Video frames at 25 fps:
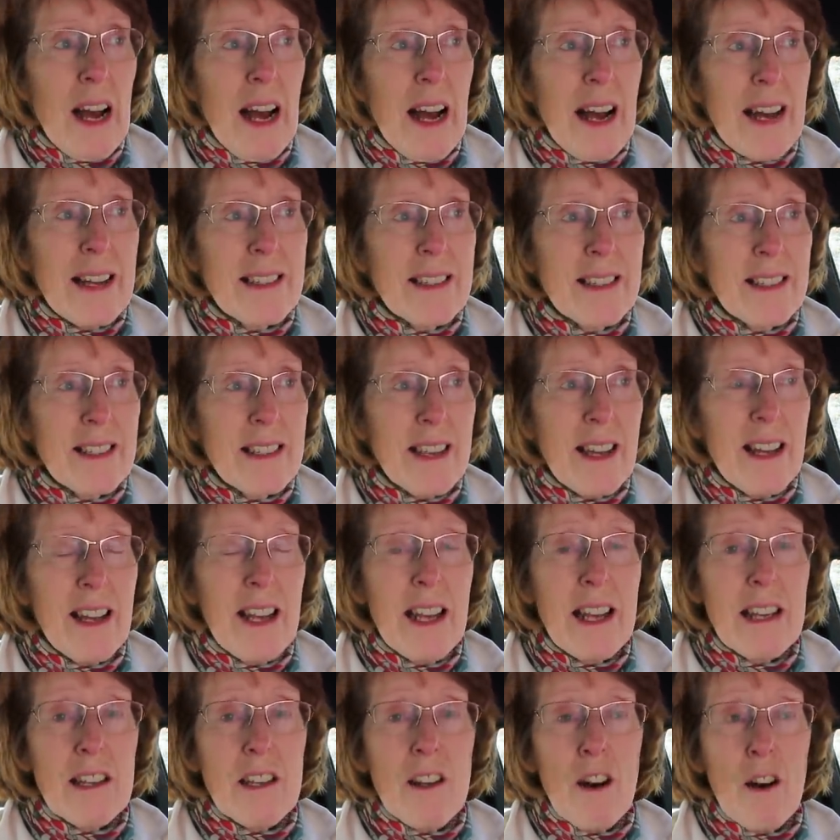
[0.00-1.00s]
and
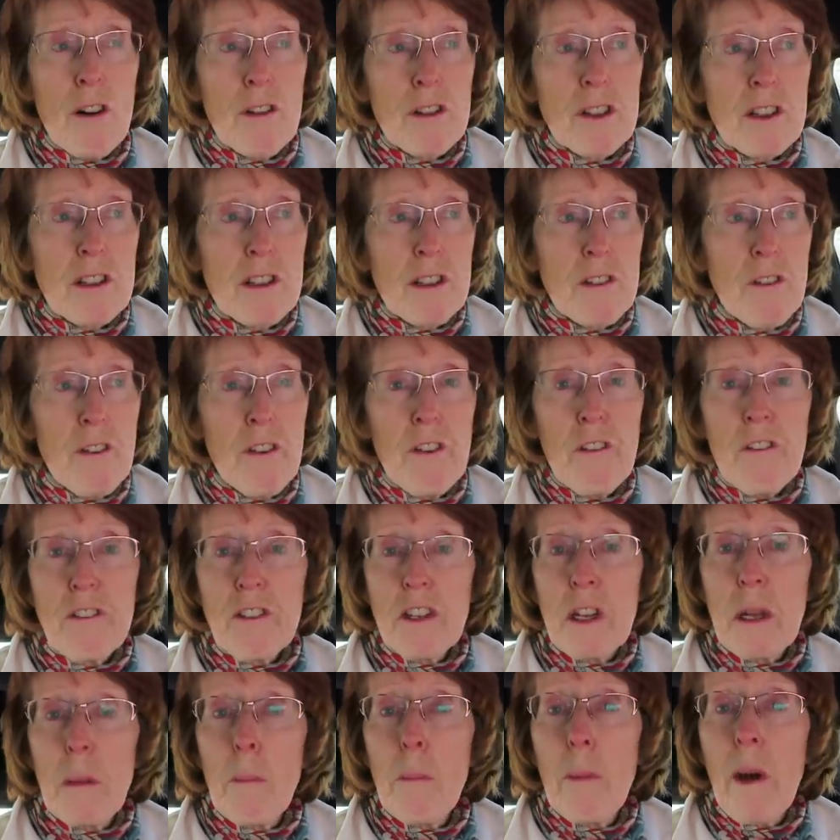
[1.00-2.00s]
it costs
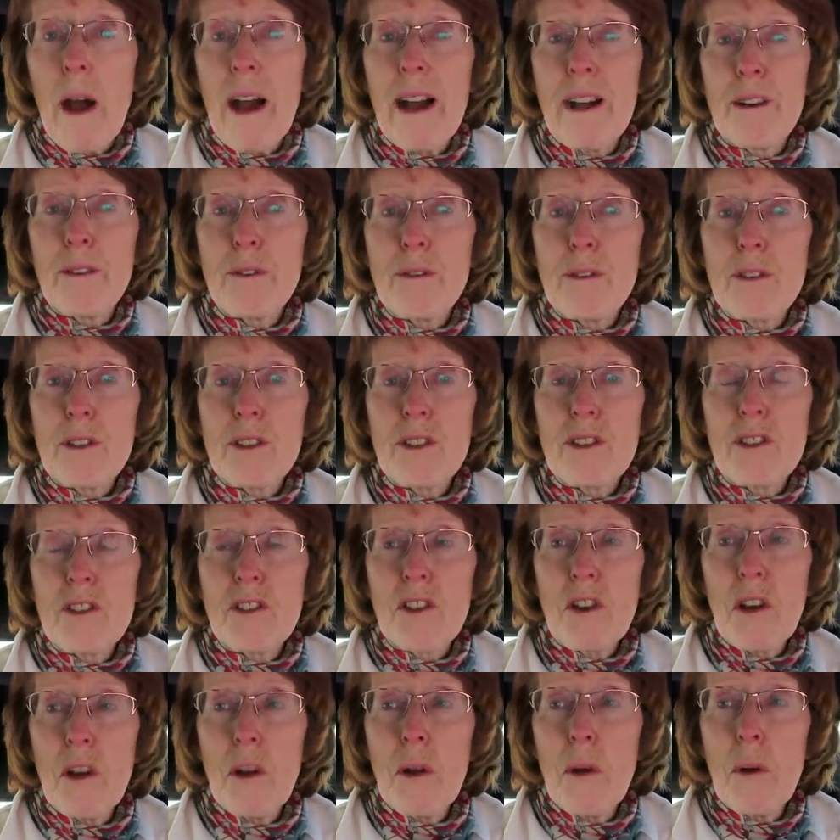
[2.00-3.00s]

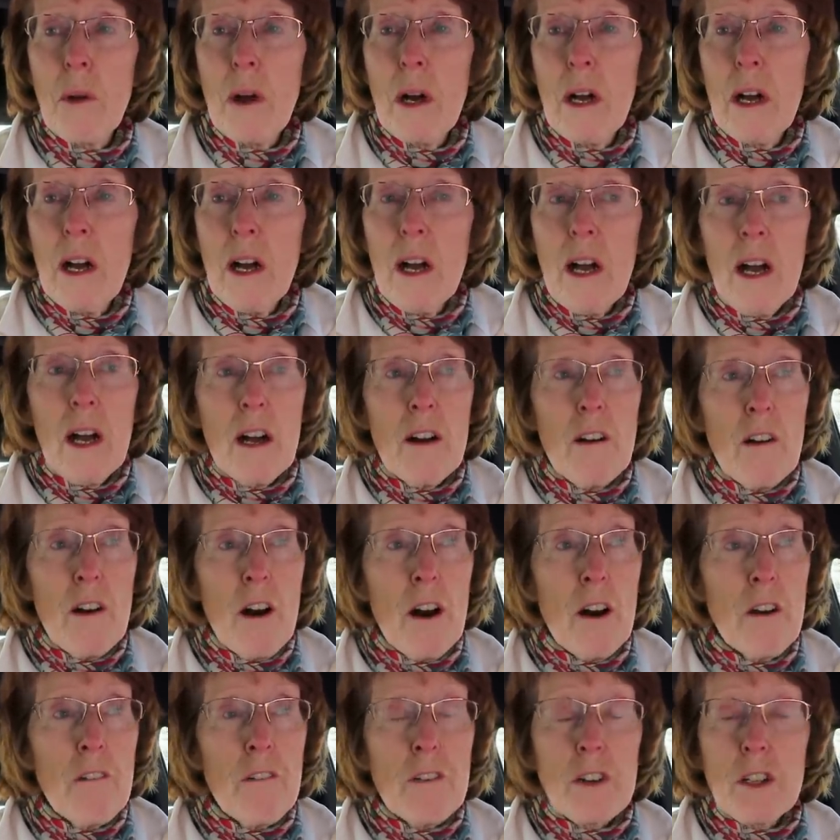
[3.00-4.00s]
£15
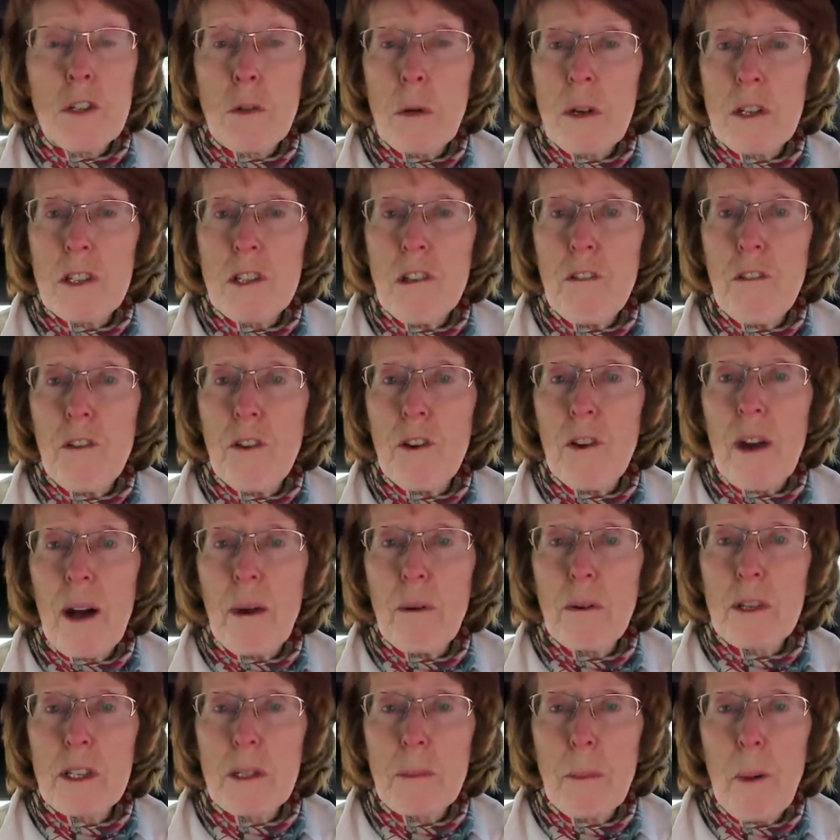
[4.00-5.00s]
for 24
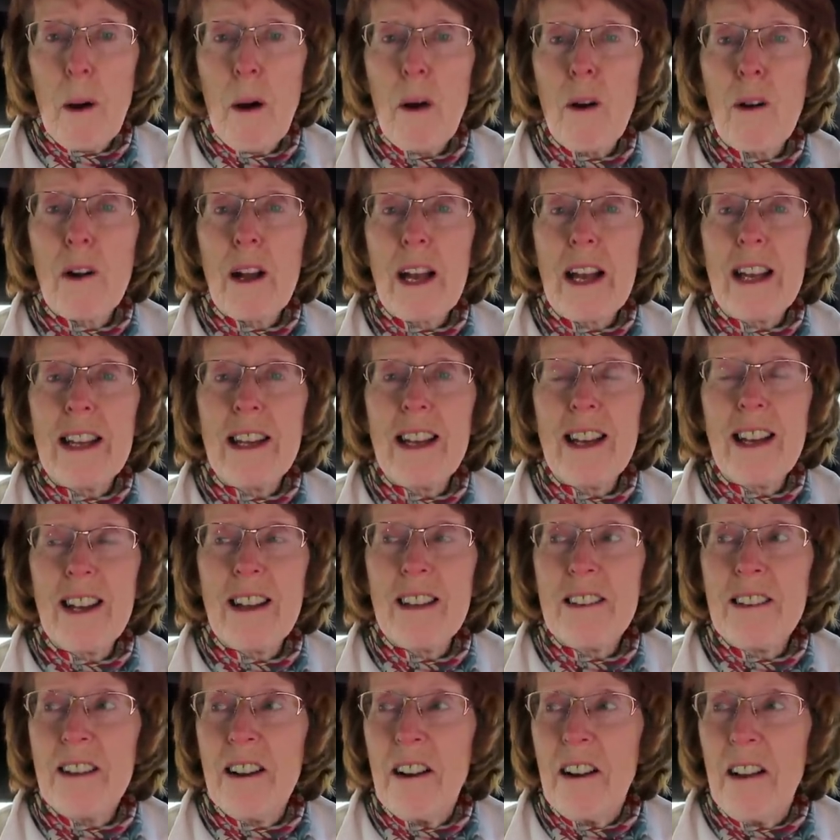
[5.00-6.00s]
hours parking
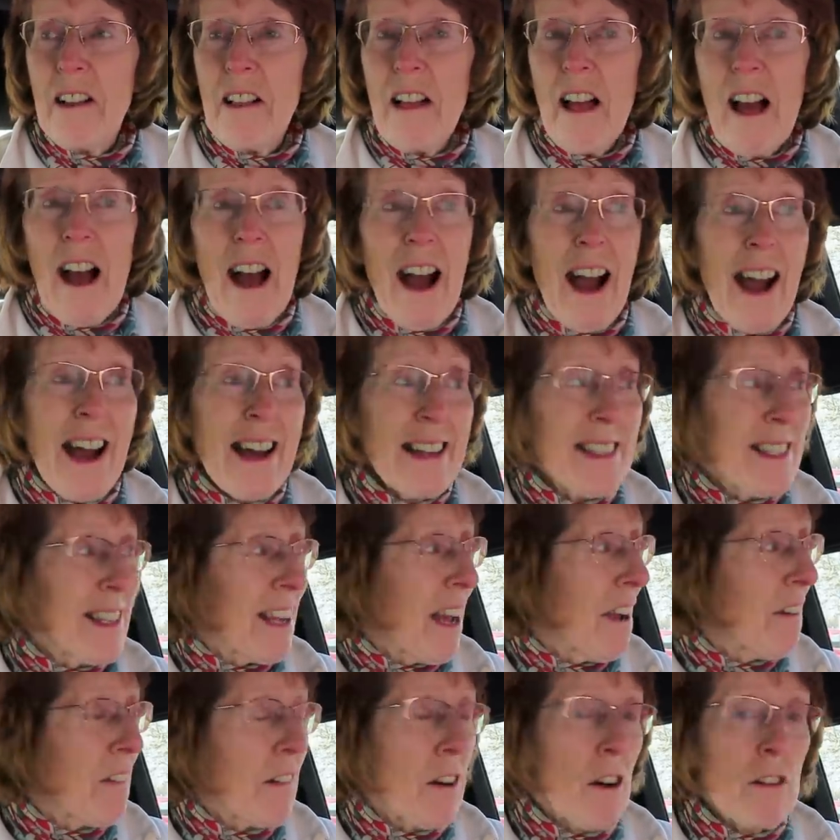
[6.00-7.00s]
here. And
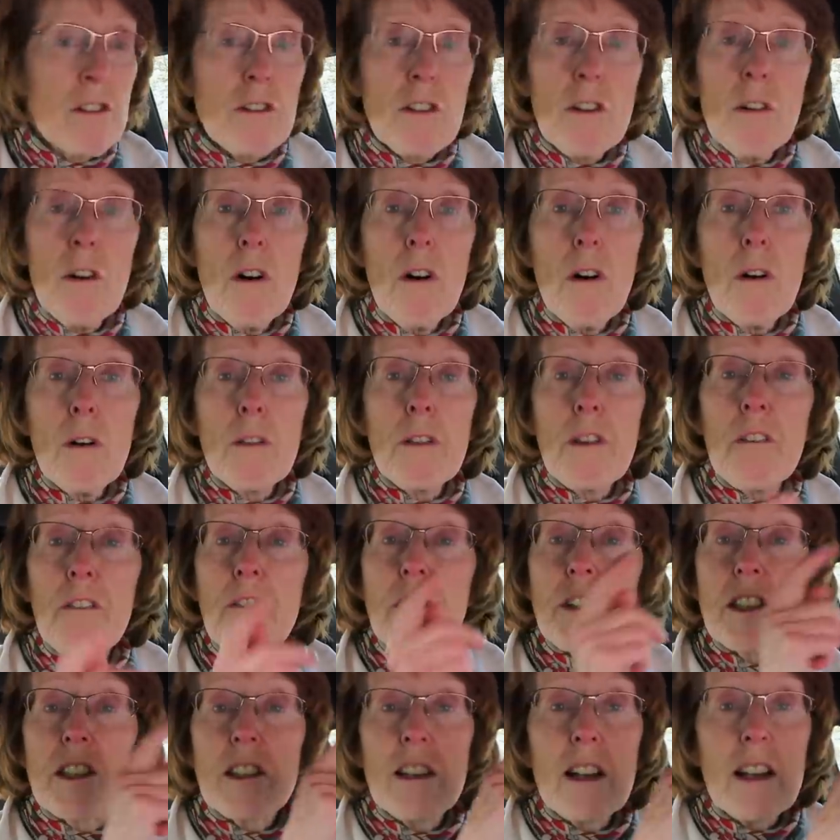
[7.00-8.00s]
I've got all the
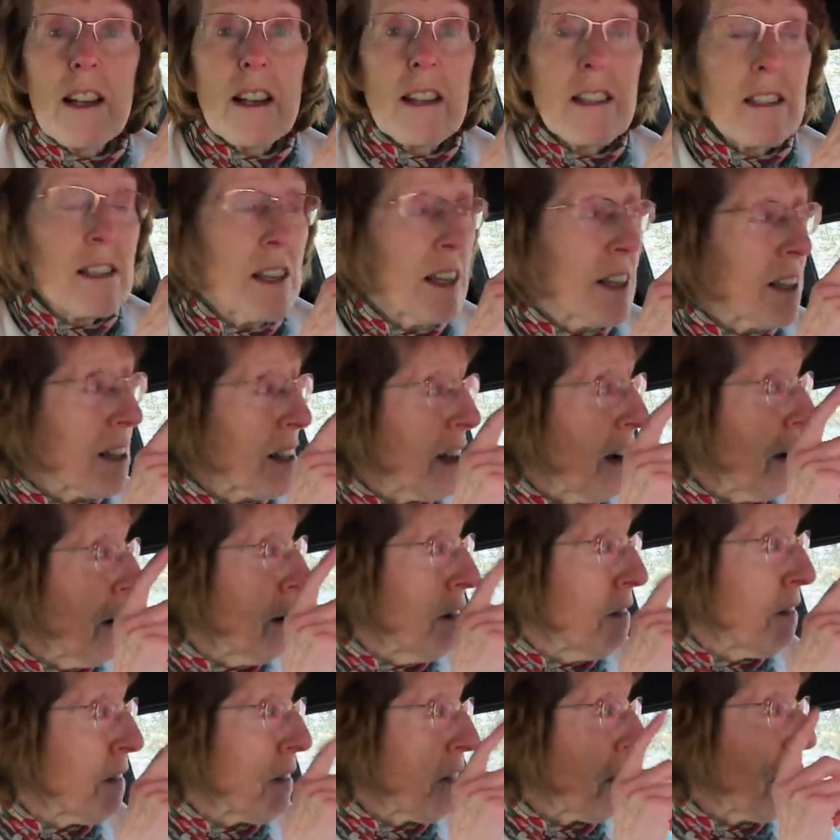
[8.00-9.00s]
facilities
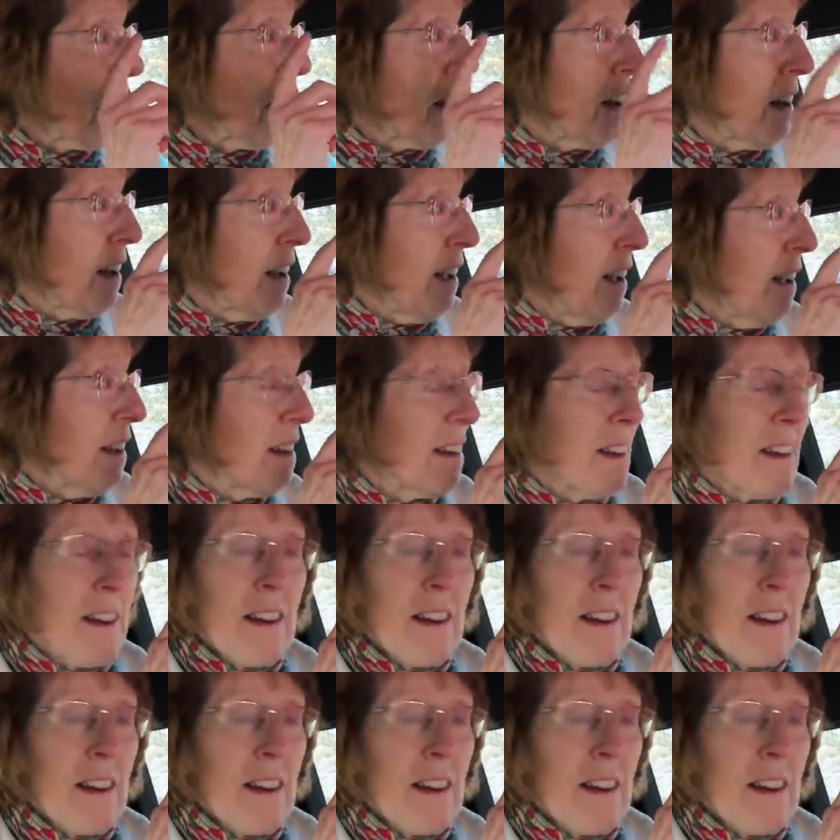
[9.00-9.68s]
over there.